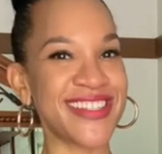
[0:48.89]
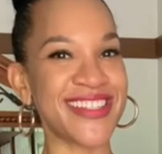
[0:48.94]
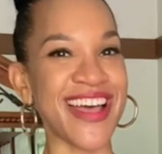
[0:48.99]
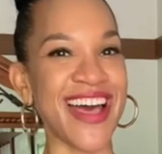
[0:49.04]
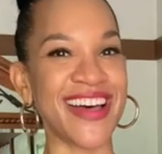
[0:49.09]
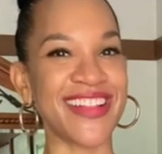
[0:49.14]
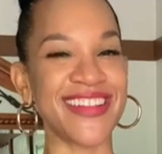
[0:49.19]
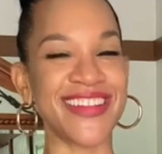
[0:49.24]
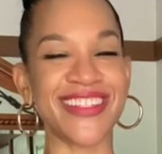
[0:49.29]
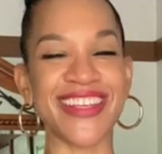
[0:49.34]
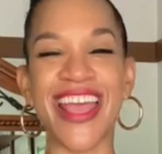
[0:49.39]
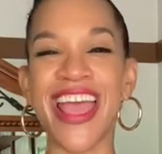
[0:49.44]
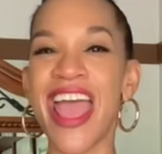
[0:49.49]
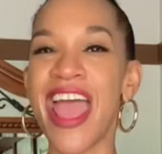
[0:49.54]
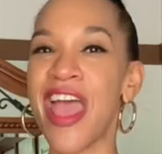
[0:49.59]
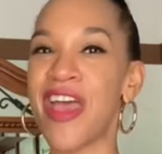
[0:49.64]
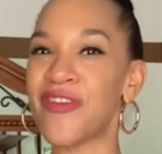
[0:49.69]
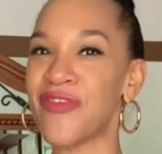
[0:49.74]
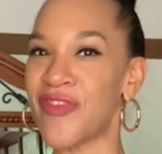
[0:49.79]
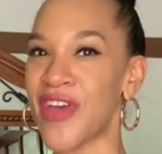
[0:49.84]
stylish
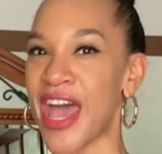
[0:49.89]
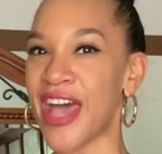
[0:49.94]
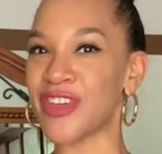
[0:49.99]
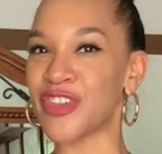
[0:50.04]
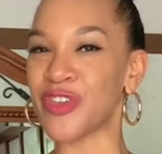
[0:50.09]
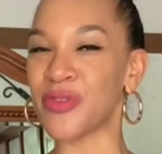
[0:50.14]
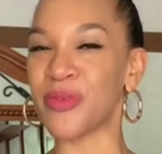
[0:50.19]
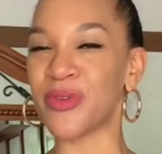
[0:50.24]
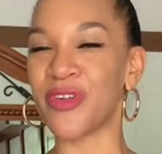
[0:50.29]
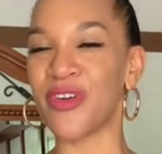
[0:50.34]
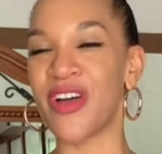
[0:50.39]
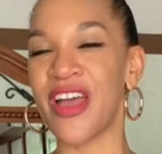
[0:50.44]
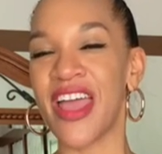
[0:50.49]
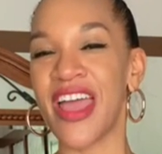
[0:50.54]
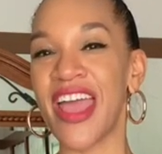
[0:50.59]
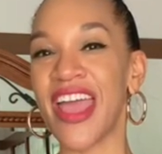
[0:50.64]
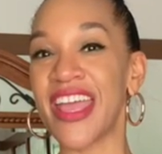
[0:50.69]
and fashionable.